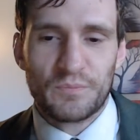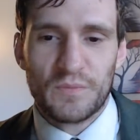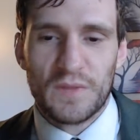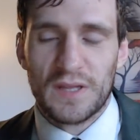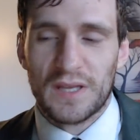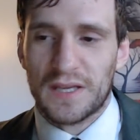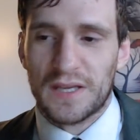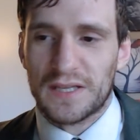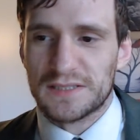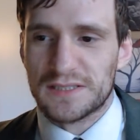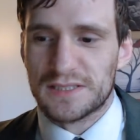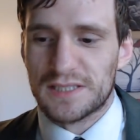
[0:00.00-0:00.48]

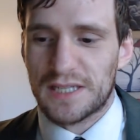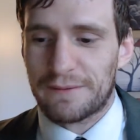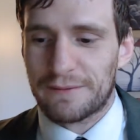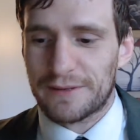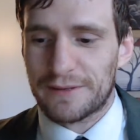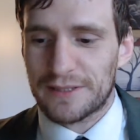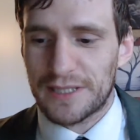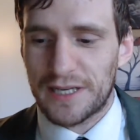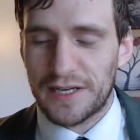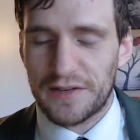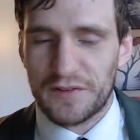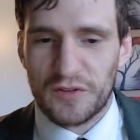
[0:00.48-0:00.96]
Is I would
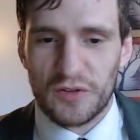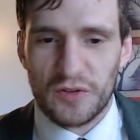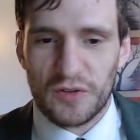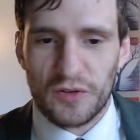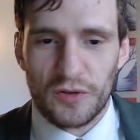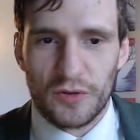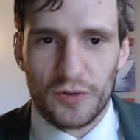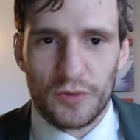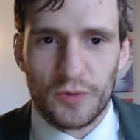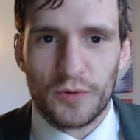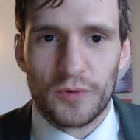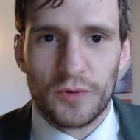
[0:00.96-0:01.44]
like
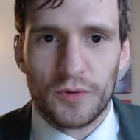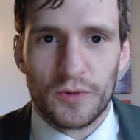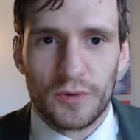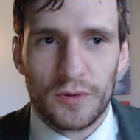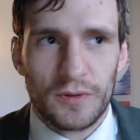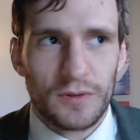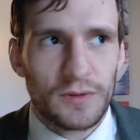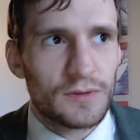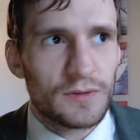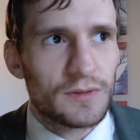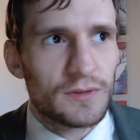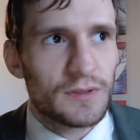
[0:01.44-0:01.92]
to
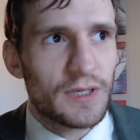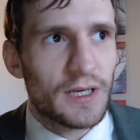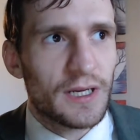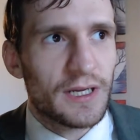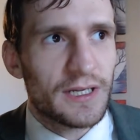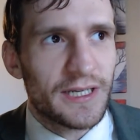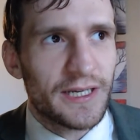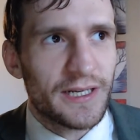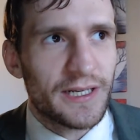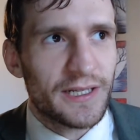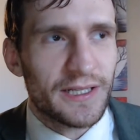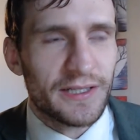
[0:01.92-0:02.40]

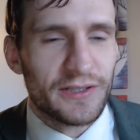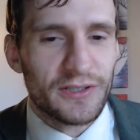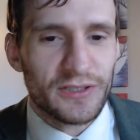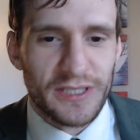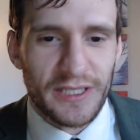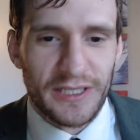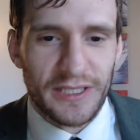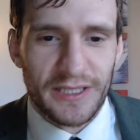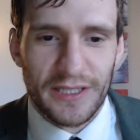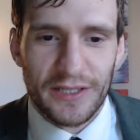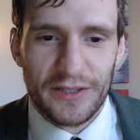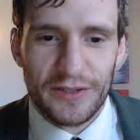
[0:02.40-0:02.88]
kind of there's
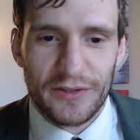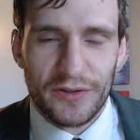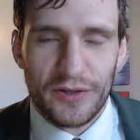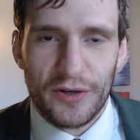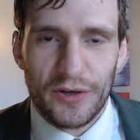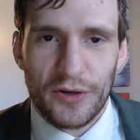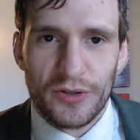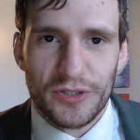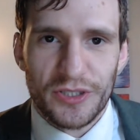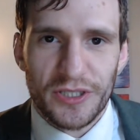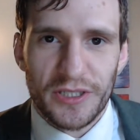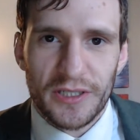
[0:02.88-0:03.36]
the
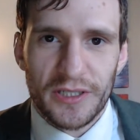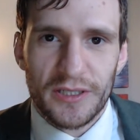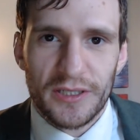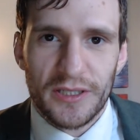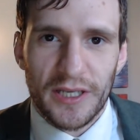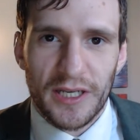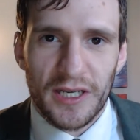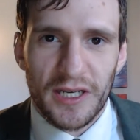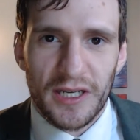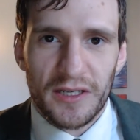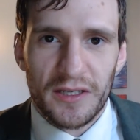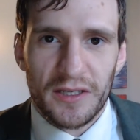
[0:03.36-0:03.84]
ocean
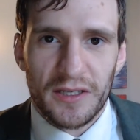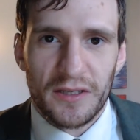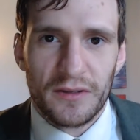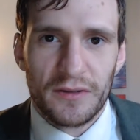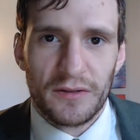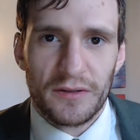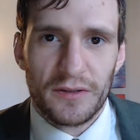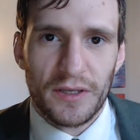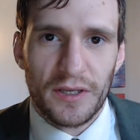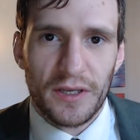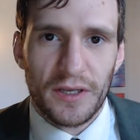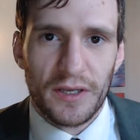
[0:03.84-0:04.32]
cleaning
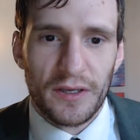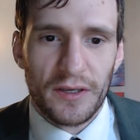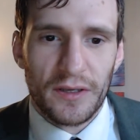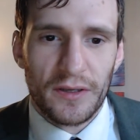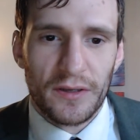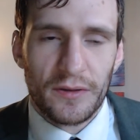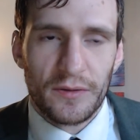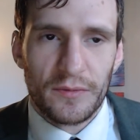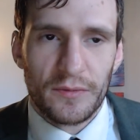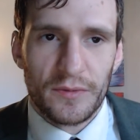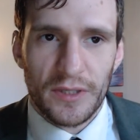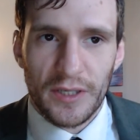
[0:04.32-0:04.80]

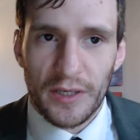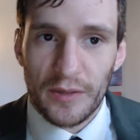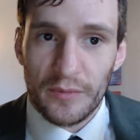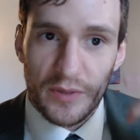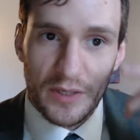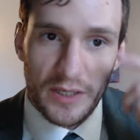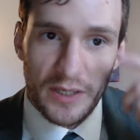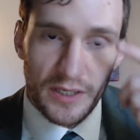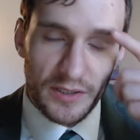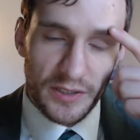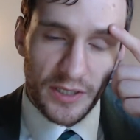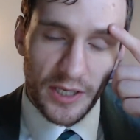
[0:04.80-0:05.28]

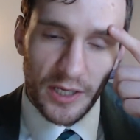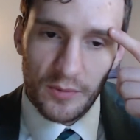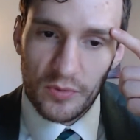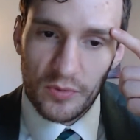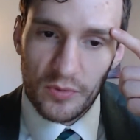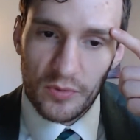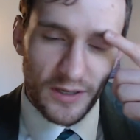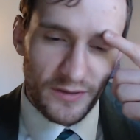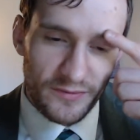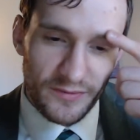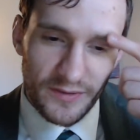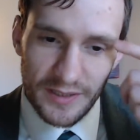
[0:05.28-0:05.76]
company,
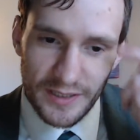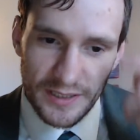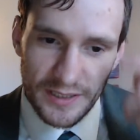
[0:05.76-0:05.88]
nonprofit.